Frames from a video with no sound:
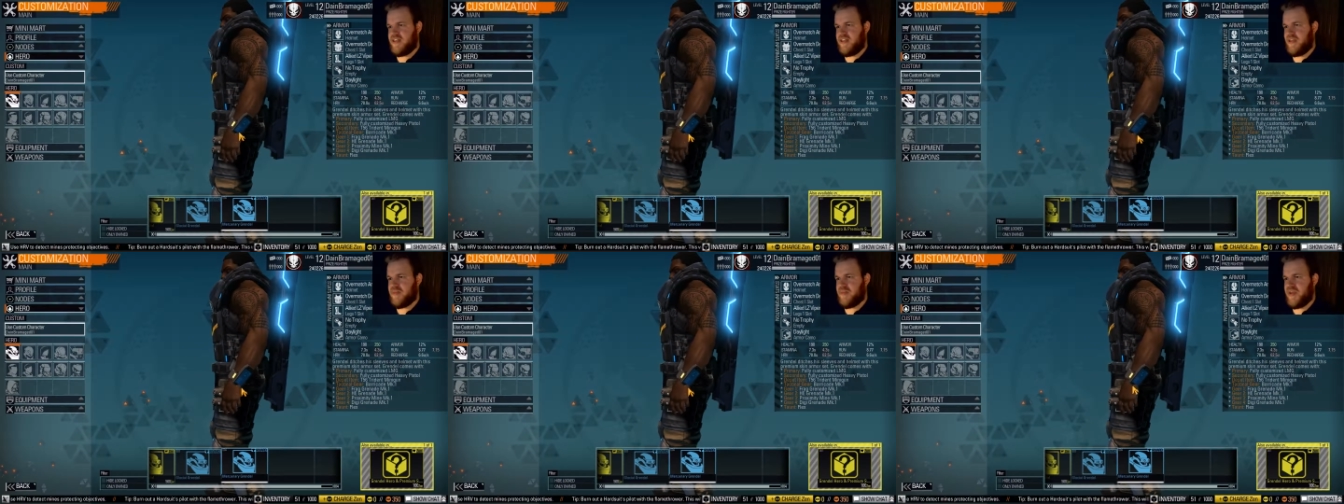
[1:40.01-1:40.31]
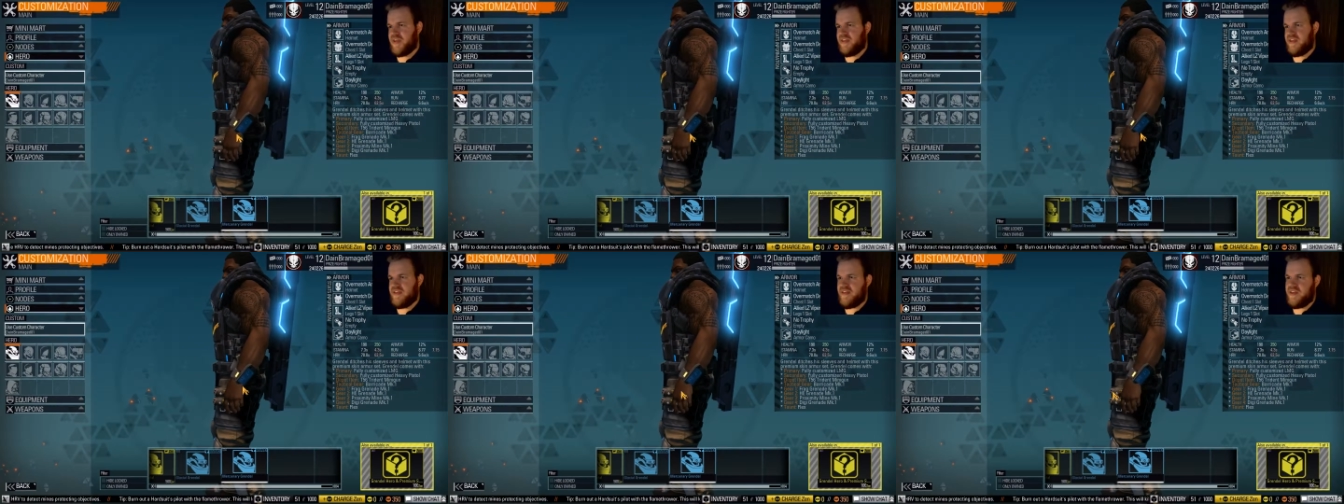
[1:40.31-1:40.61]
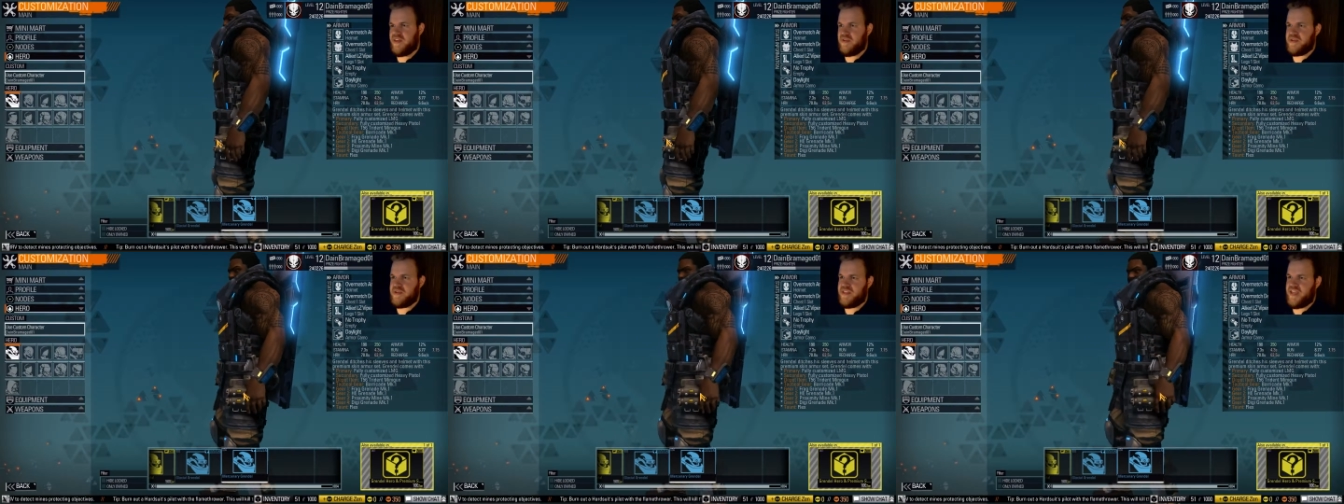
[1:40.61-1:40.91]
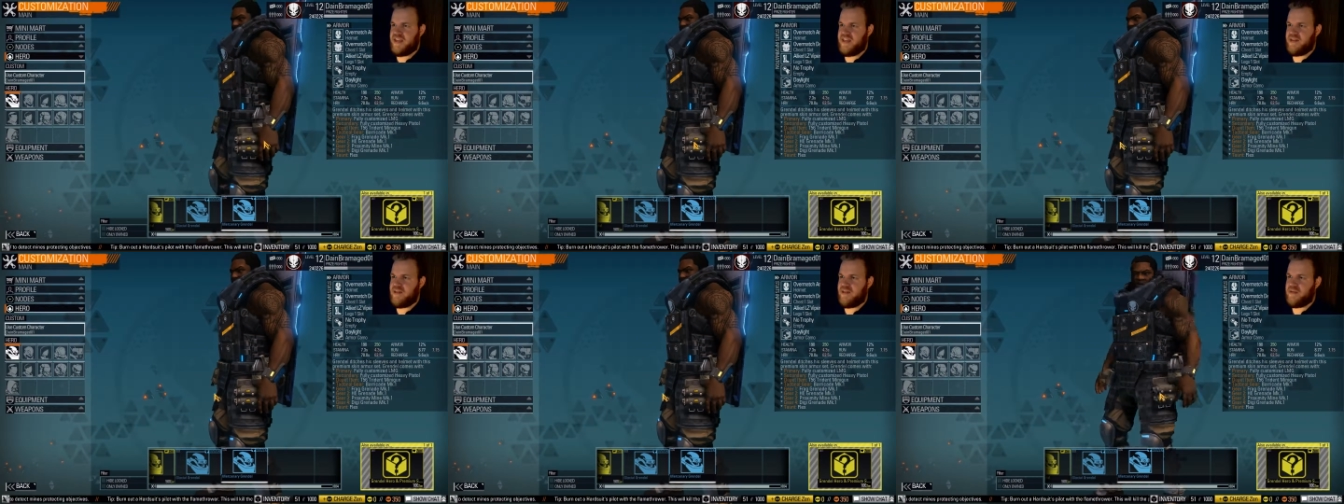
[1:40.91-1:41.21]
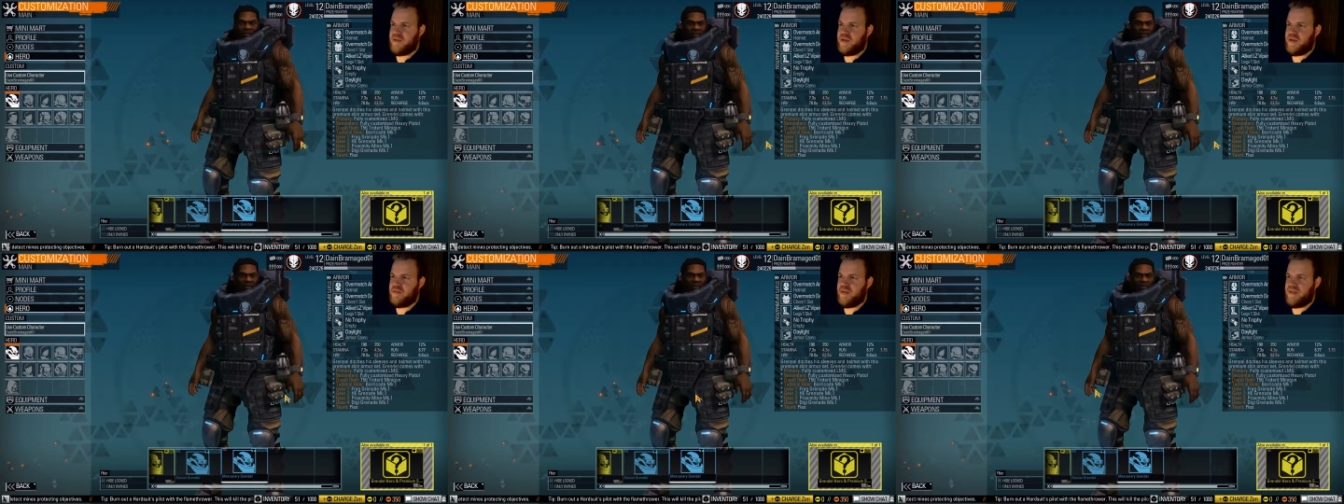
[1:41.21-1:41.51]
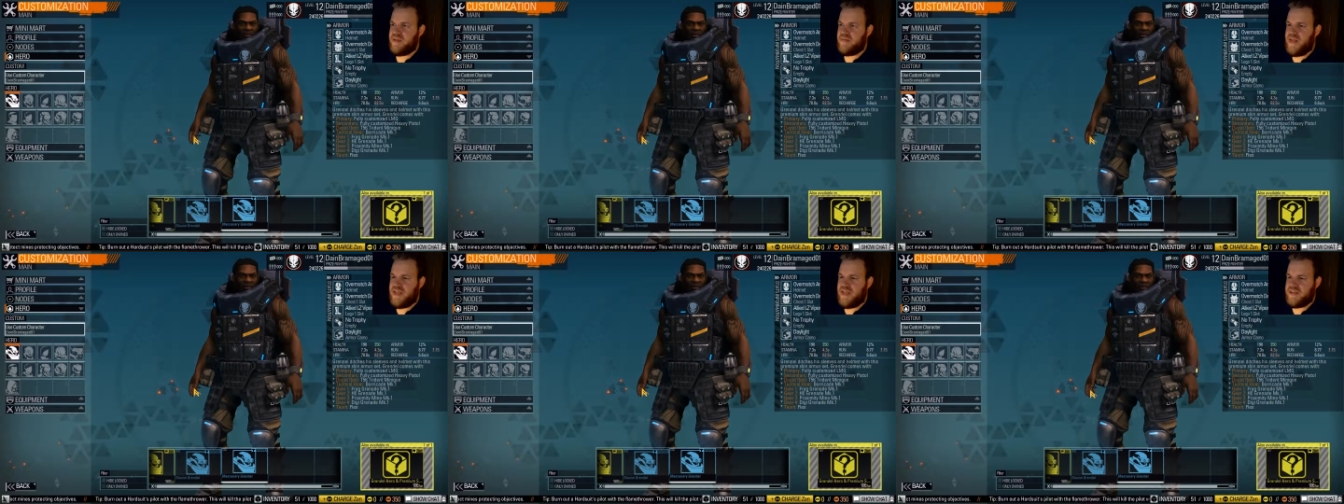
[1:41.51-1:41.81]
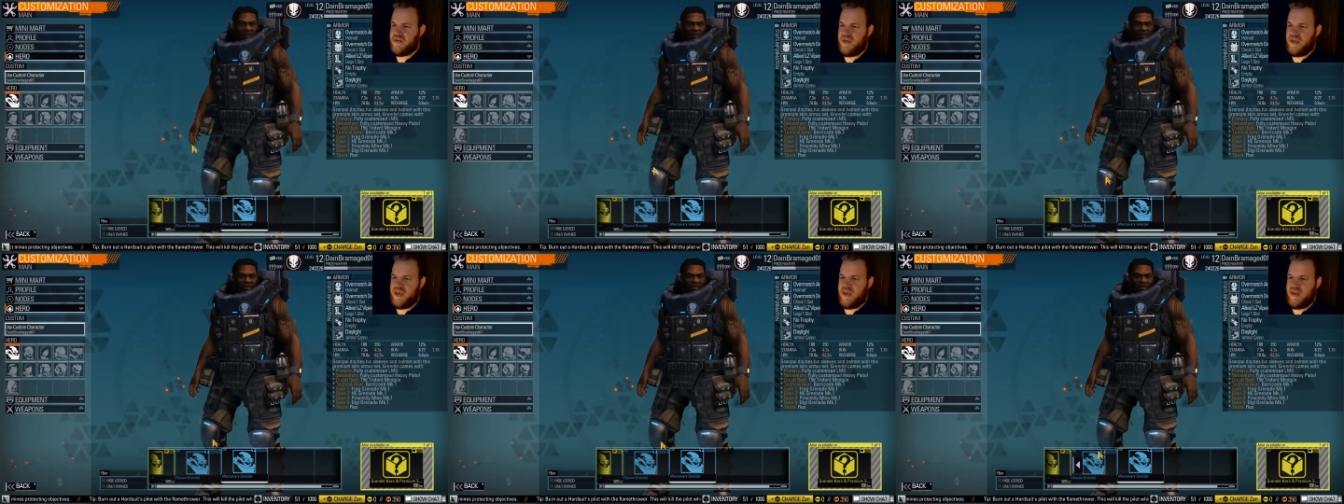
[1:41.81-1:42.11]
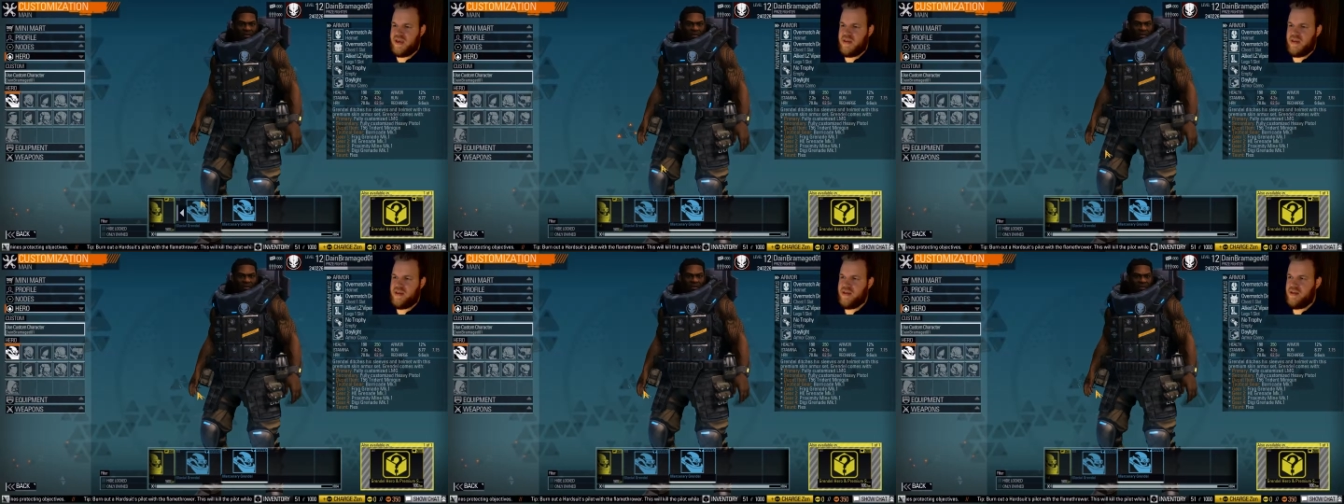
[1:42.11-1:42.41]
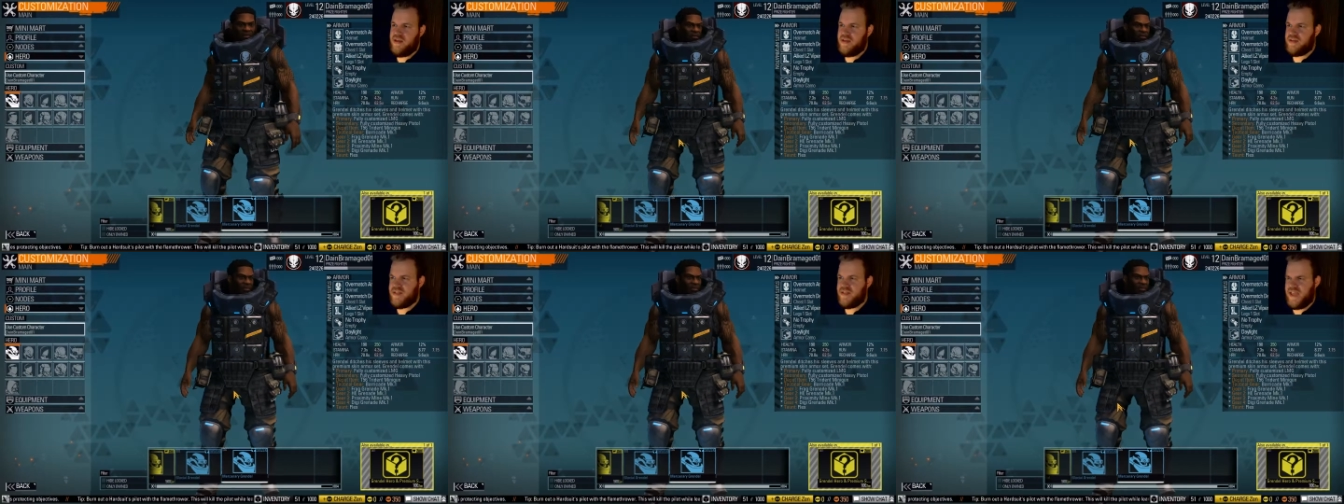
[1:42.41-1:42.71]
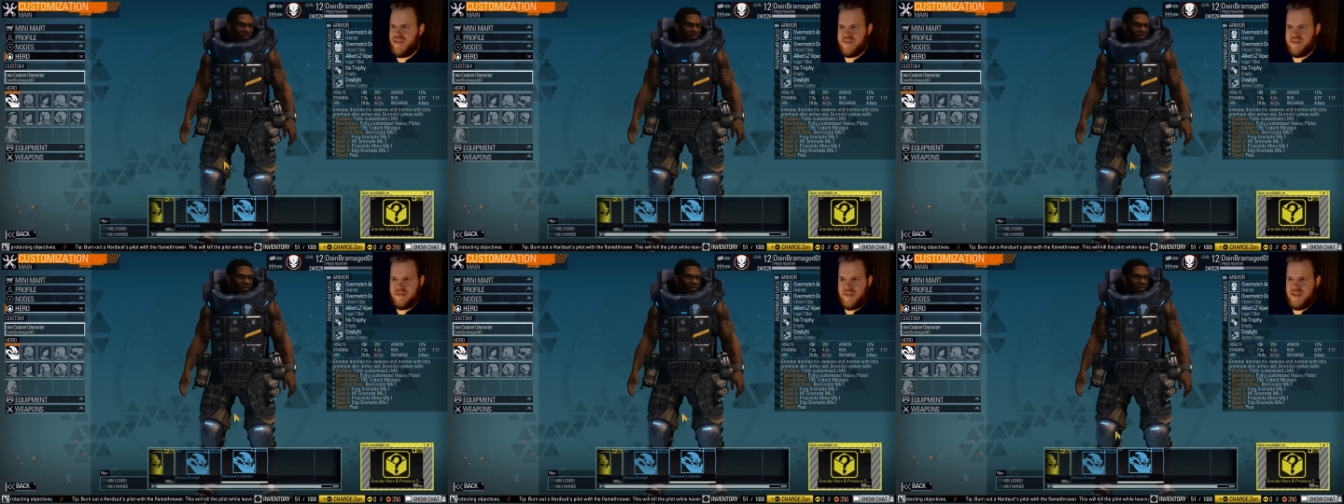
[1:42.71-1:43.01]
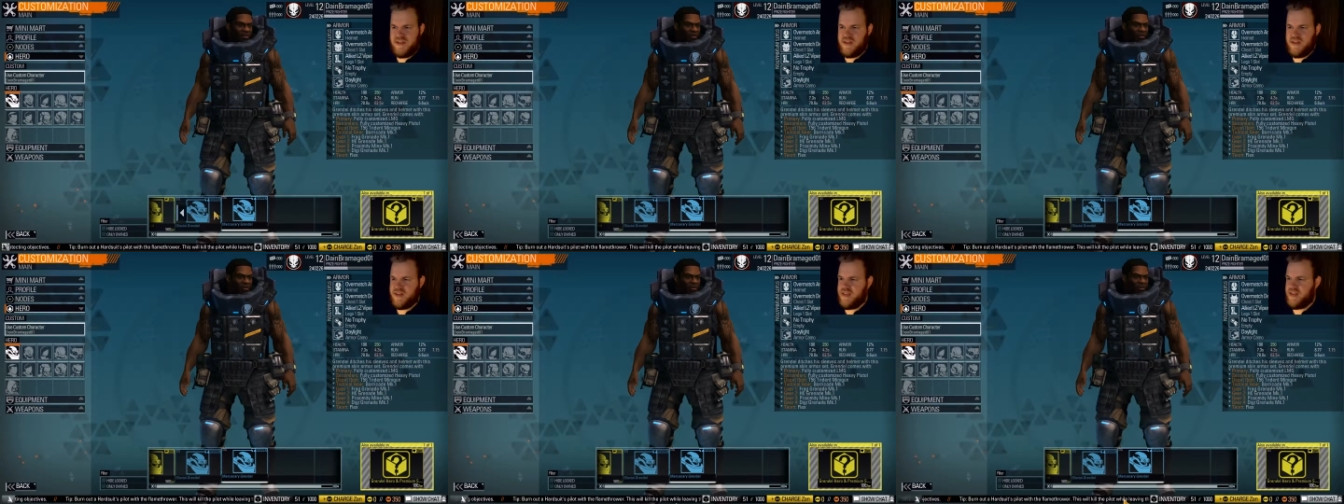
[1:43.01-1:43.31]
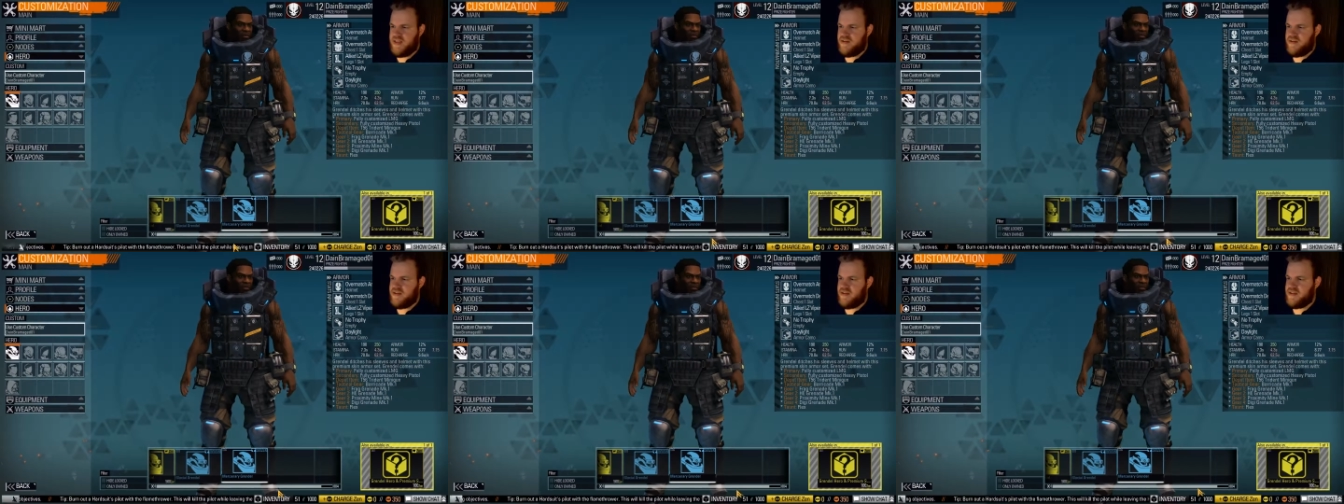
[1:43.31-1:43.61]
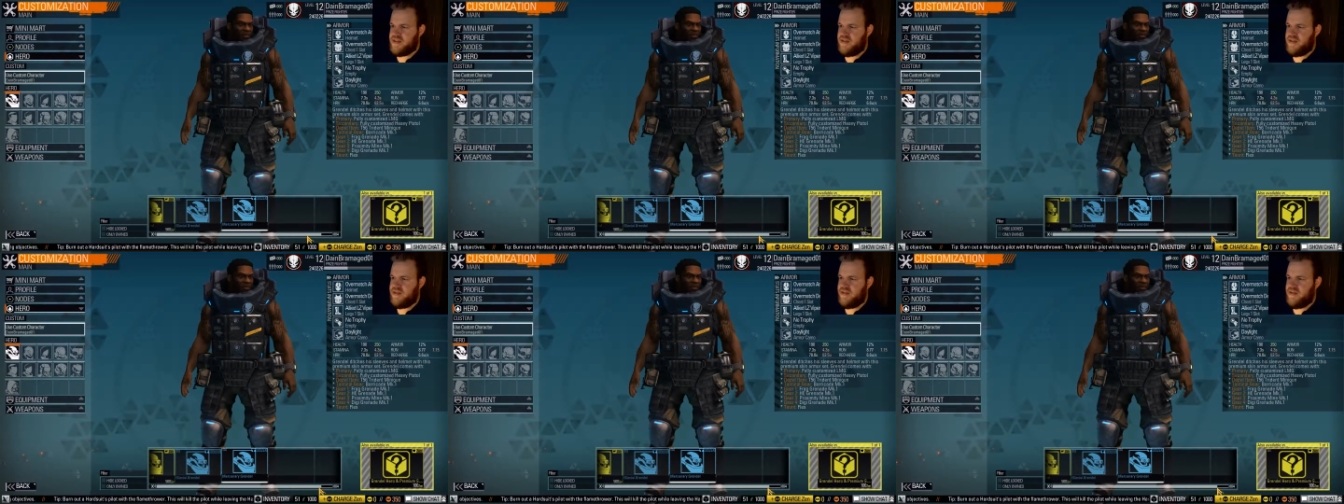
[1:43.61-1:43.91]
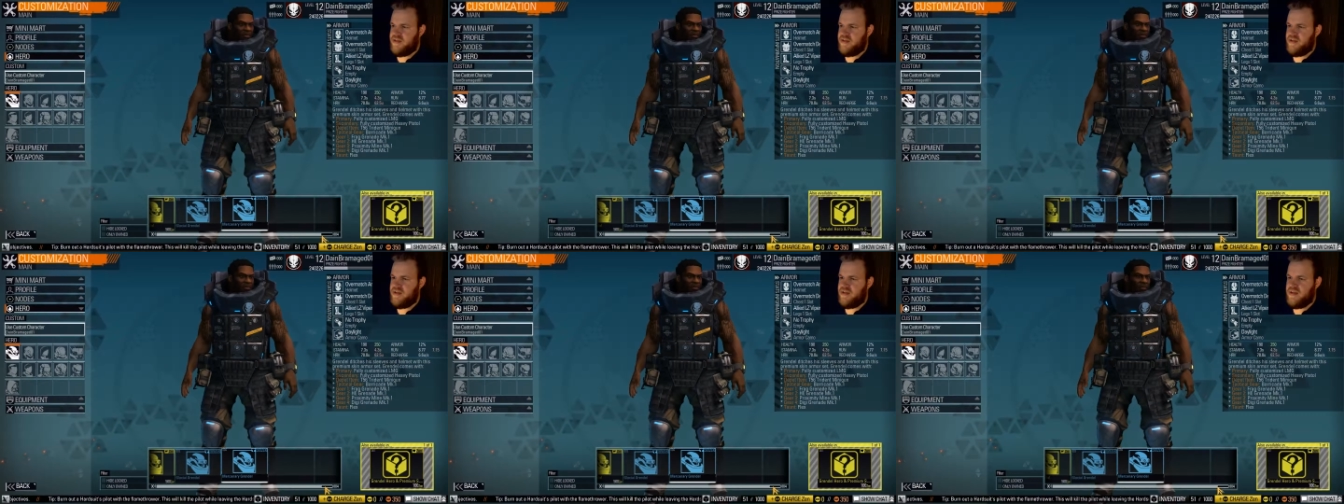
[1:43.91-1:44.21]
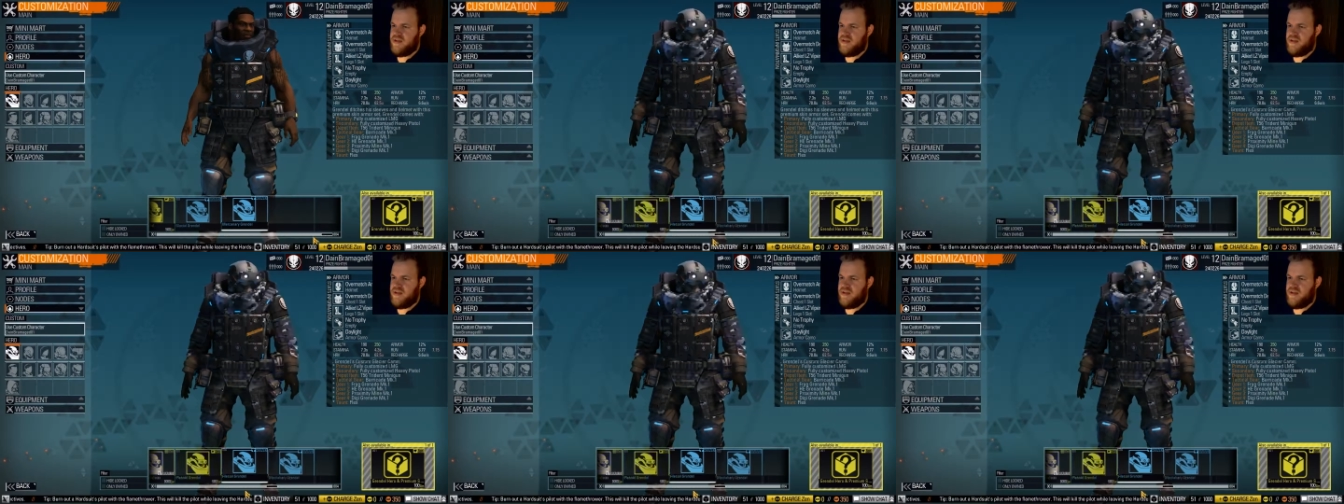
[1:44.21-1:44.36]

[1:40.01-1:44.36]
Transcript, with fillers: clipping into his hand a little bit, but that's okay. Does he have something like that on his other